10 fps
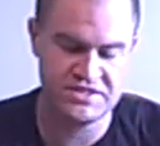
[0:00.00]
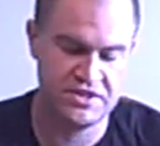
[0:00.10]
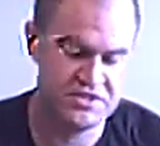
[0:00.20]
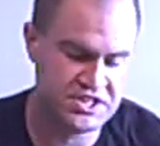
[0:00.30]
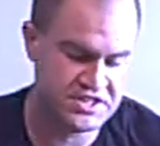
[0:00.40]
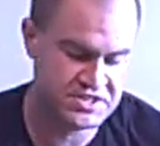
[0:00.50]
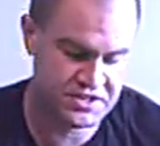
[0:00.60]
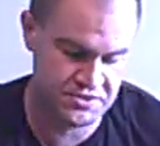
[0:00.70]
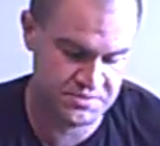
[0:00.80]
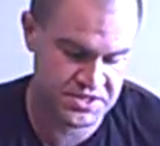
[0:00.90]
of these little
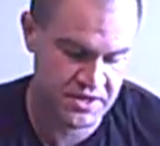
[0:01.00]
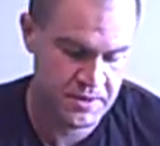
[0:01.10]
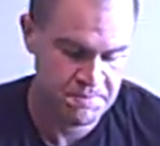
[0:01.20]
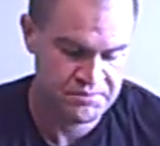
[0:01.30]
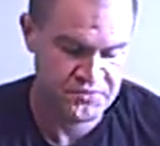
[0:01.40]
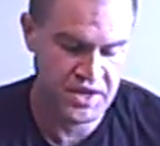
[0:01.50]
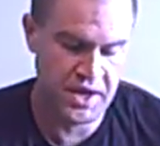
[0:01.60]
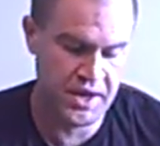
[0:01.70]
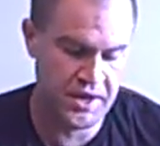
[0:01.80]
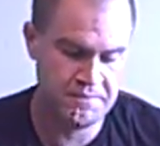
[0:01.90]
cheese cubes.
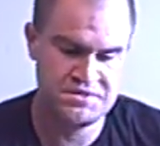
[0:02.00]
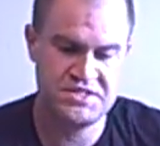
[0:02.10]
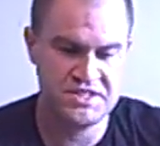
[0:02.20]
Um,